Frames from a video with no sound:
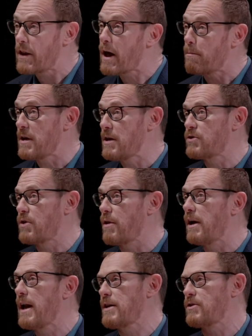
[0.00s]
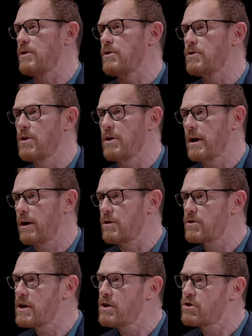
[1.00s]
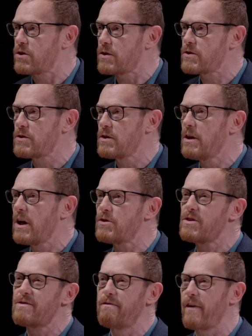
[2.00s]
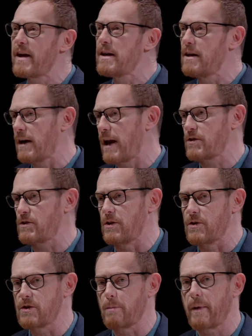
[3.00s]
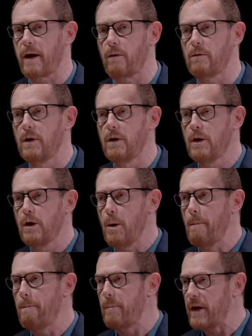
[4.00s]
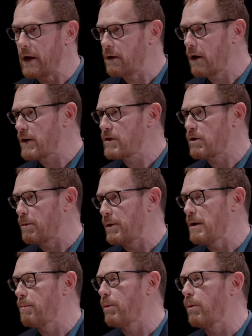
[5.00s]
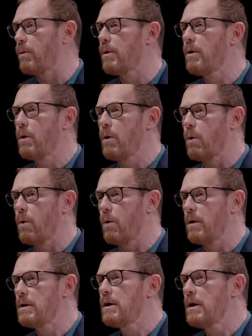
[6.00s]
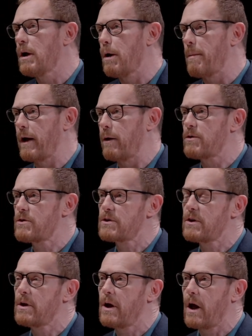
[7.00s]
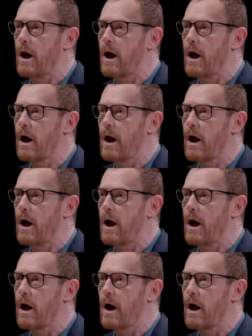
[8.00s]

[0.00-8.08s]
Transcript: And that means that the lessons that it can teach us are just vague lessons about being nice to people or about